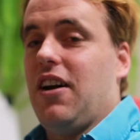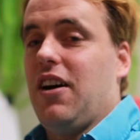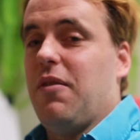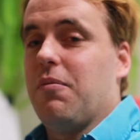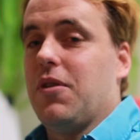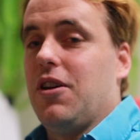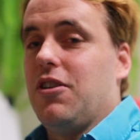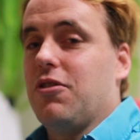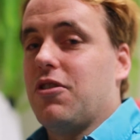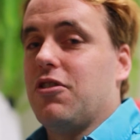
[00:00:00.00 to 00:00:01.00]
Um,
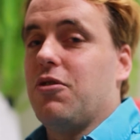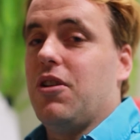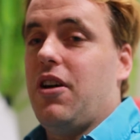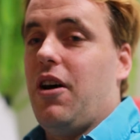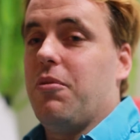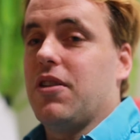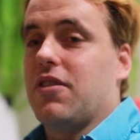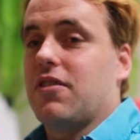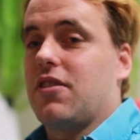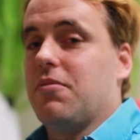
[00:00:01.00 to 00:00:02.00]
you can do a lot
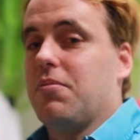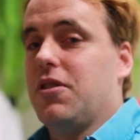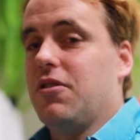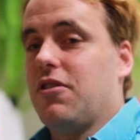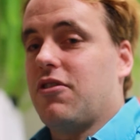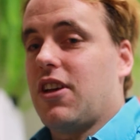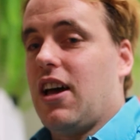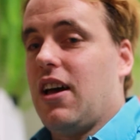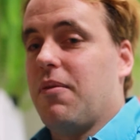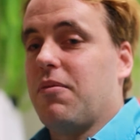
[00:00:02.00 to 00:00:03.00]
with computer
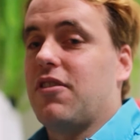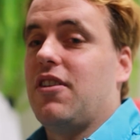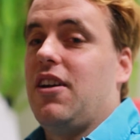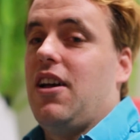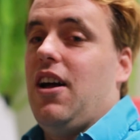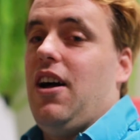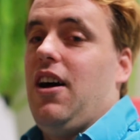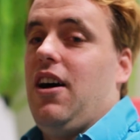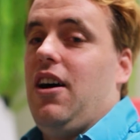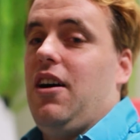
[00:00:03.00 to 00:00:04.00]
scams,
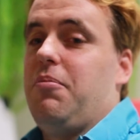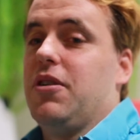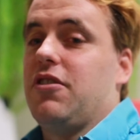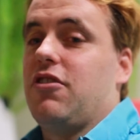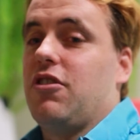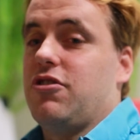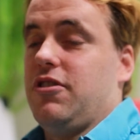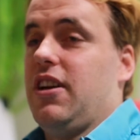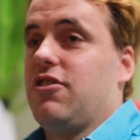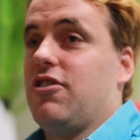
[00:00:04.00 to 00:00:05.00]
uh, but
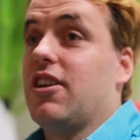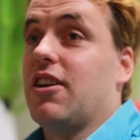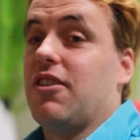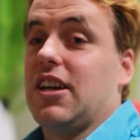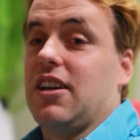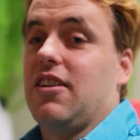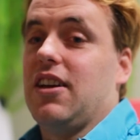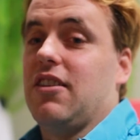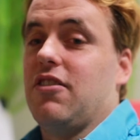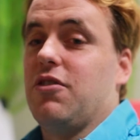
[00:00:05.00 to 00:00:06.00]
social engineering
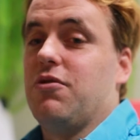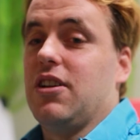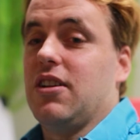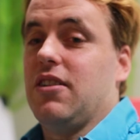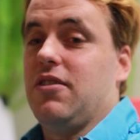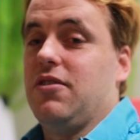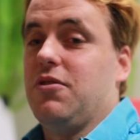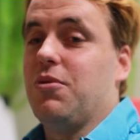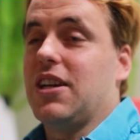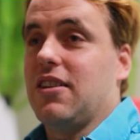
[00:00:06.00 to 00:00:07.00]
is the real
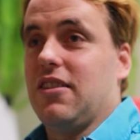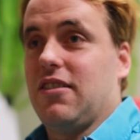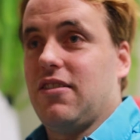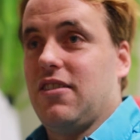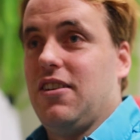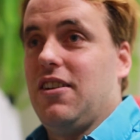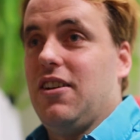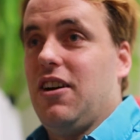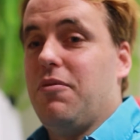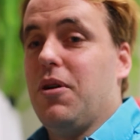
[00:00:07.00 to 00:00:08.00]
weakness
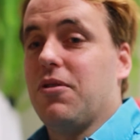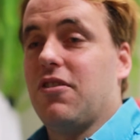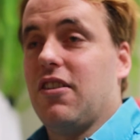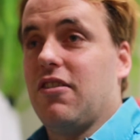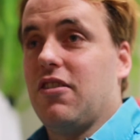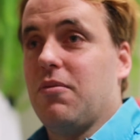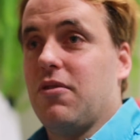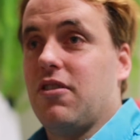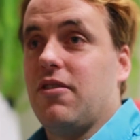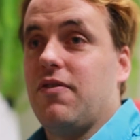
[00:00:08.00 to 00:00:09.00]
of most
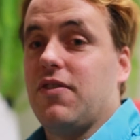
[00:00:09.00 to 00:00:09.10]
systems.